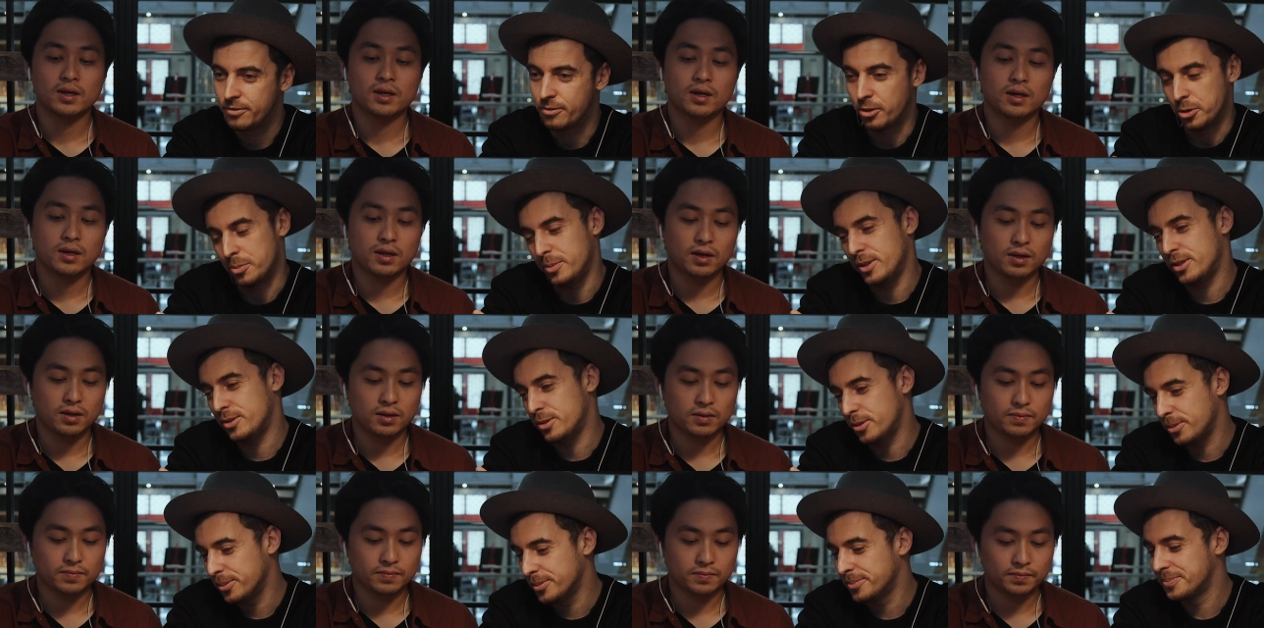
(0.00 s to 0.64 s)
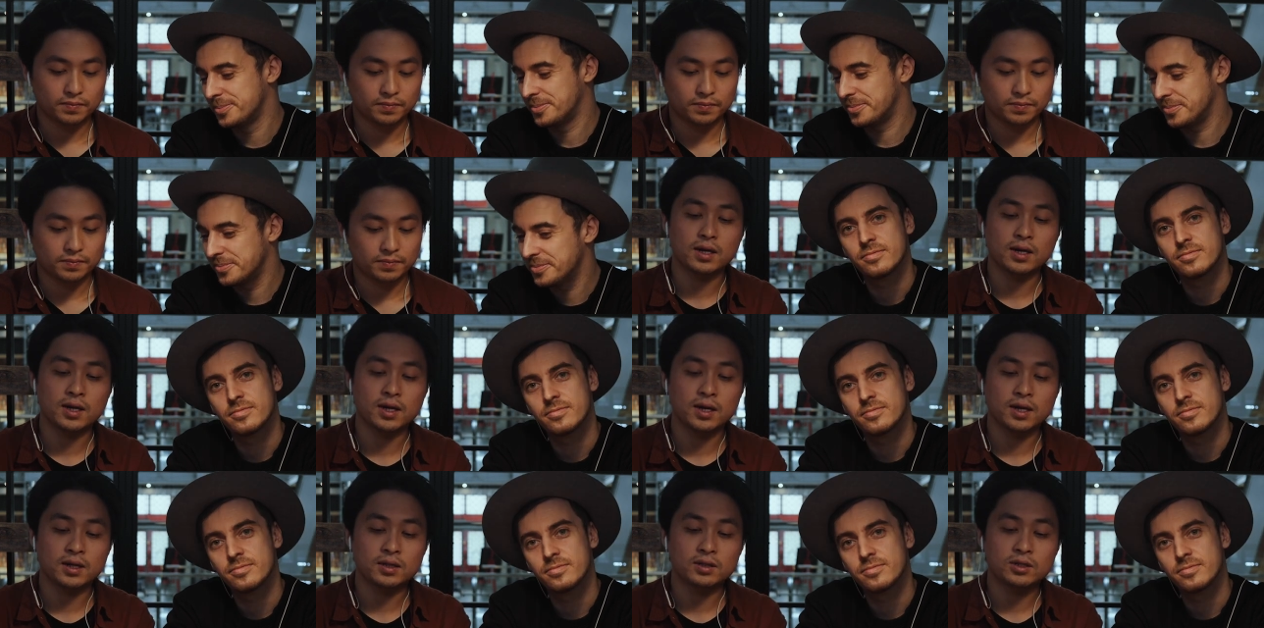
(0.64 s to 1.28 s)
Speaker 1: For me too.
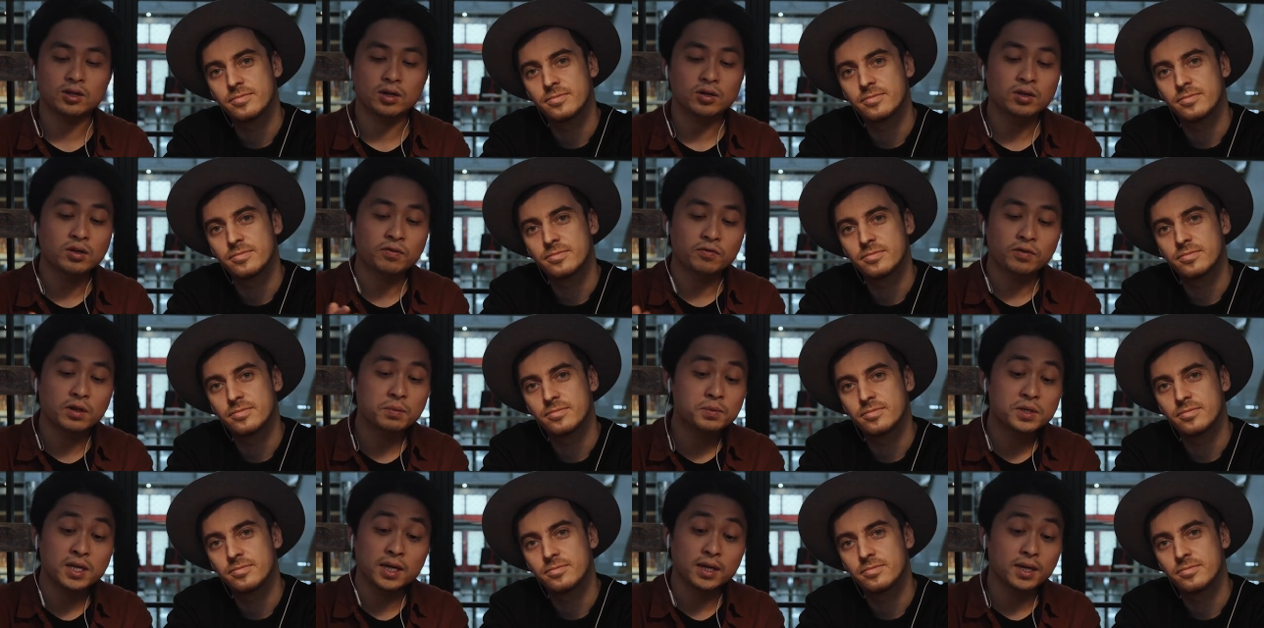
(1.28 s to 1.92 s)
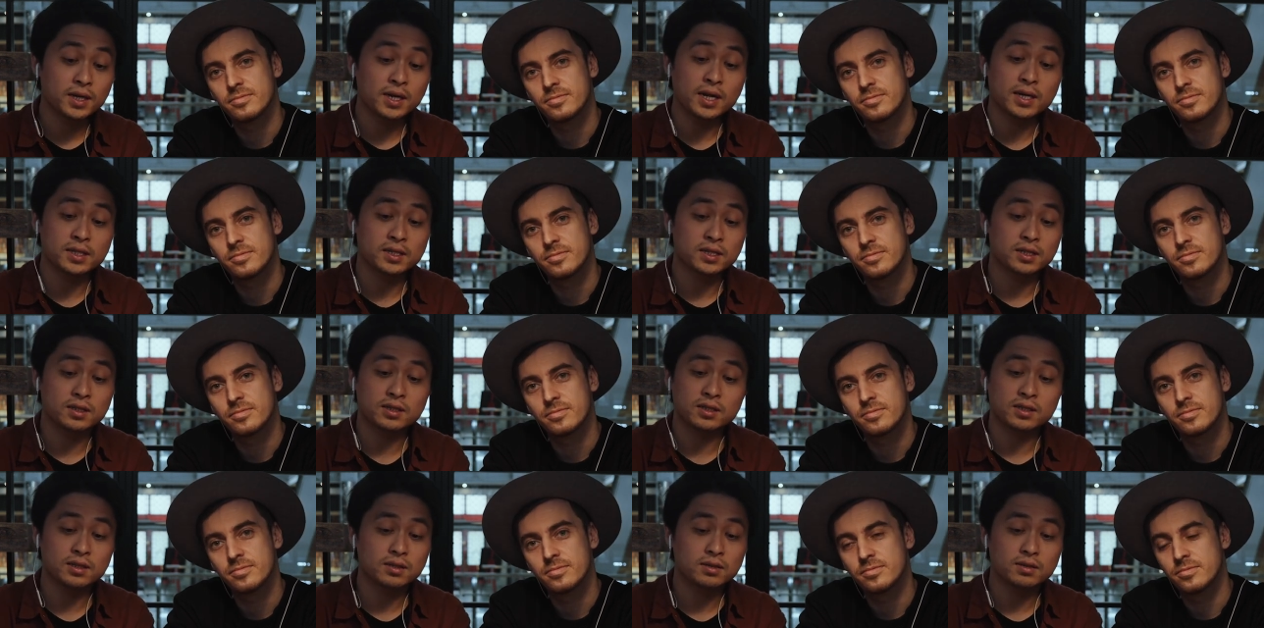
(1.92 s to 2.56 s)
And on the flip side, it has
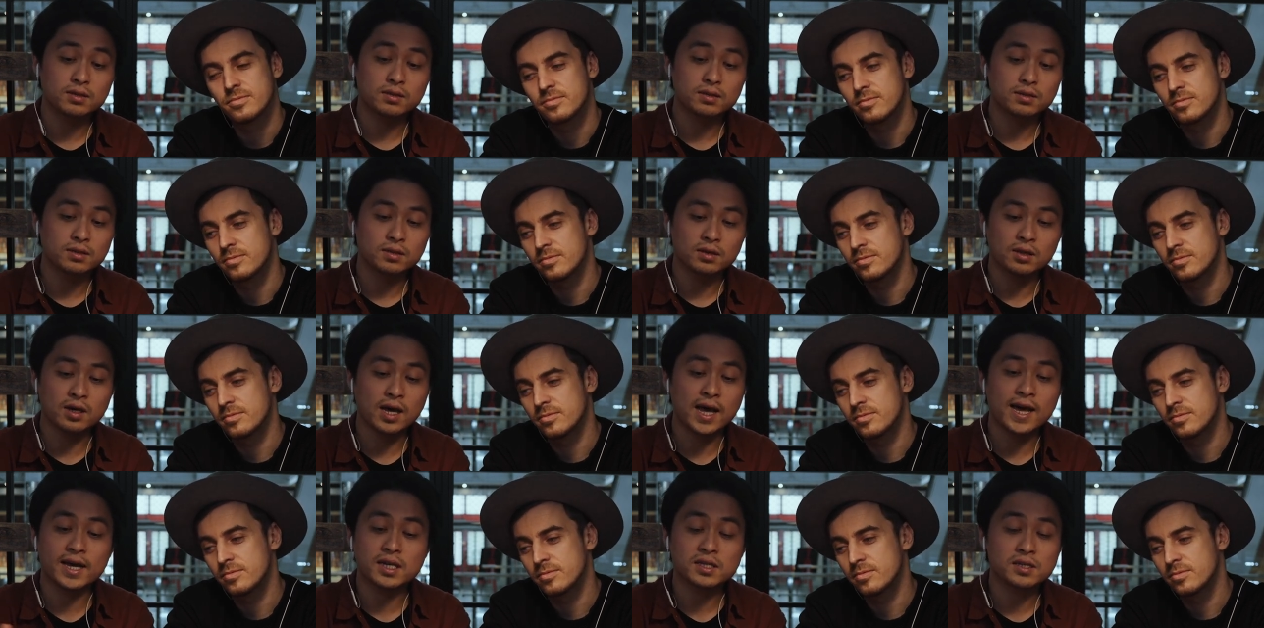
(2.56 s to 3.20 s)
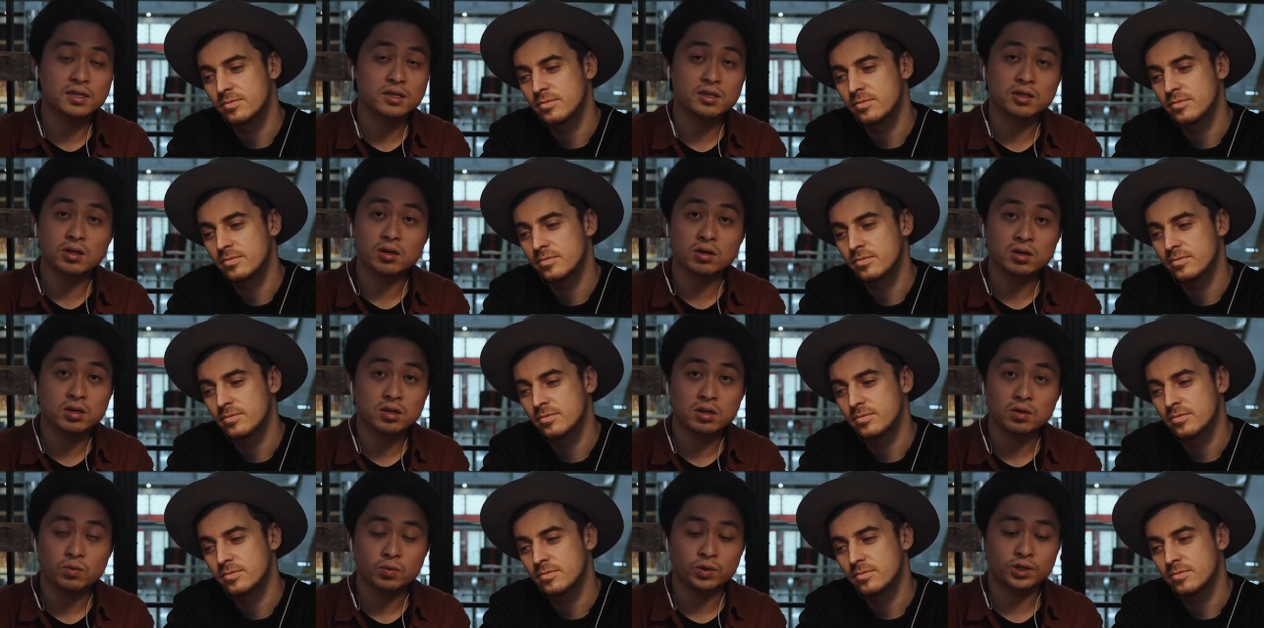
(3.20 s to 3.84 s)
the axis
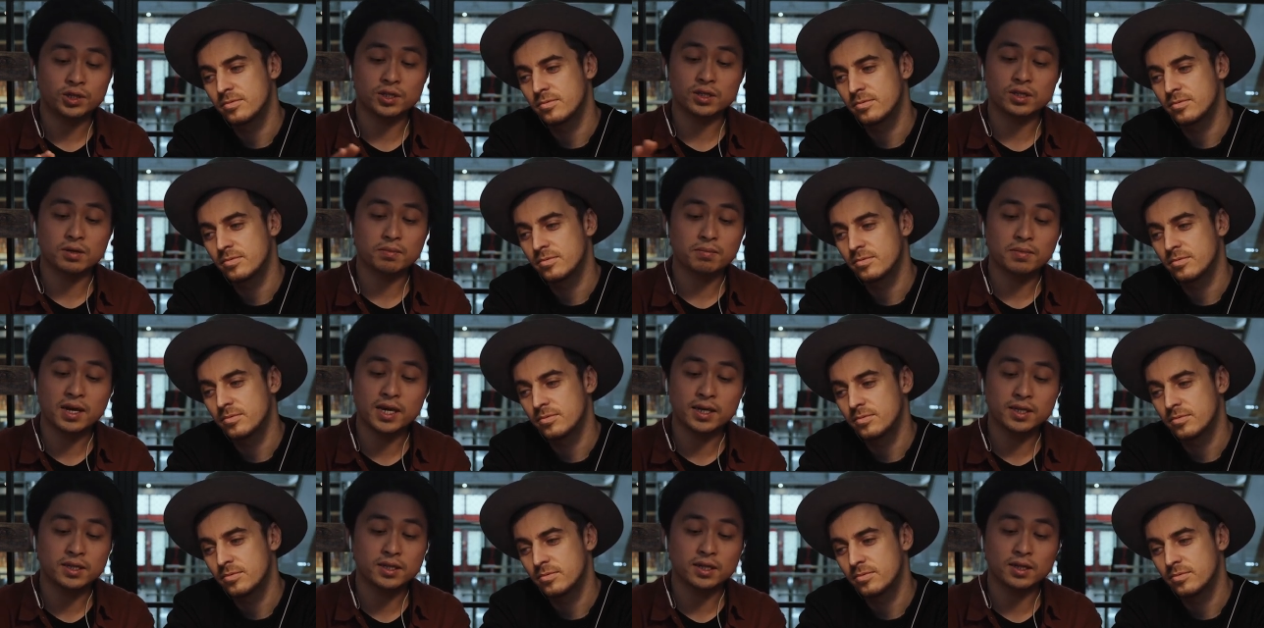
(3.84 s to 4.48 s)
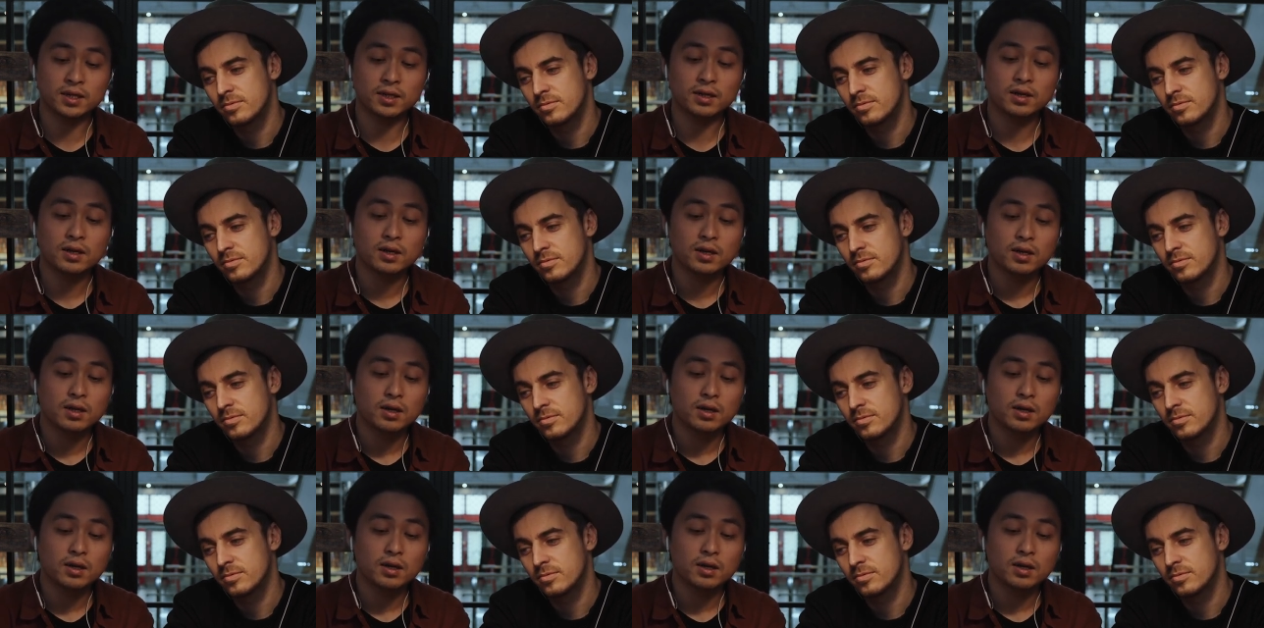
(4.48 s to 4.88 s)
lock, which is amazing.